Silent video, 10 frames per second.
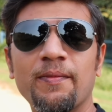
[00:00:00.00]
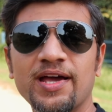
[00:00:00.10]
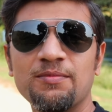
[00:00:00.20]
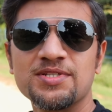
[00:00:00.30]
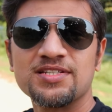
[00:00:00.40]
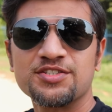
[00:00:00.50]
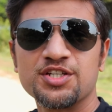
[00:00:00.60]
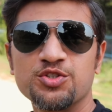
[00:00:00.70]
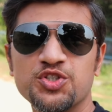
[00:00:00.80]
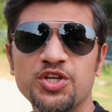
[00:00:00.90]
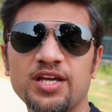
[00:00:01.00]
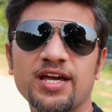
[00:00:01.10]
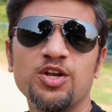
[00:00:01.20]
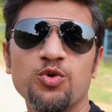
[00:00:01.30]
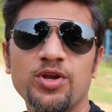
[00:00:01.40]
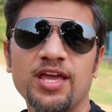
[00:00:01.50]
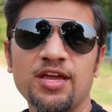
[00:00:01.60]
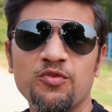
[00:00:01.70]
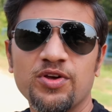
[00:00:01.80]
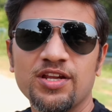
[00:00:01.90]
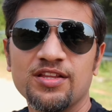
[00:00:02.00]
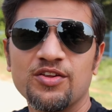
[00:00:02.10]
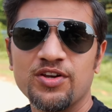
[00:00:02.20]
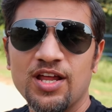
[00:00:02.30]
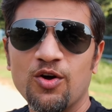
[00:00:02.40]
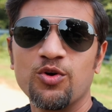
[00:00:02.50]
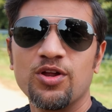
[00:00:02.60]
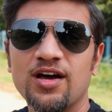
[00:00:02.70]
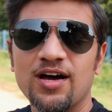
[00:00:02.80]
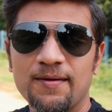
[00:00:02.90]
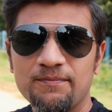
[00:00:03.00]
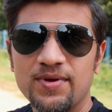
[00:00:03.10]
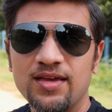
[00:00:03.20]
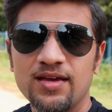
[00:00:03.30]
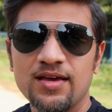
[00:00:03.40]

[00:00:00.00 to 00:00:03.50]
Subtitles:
My name is Akshay Joshi and today we are in the renowned Hampi.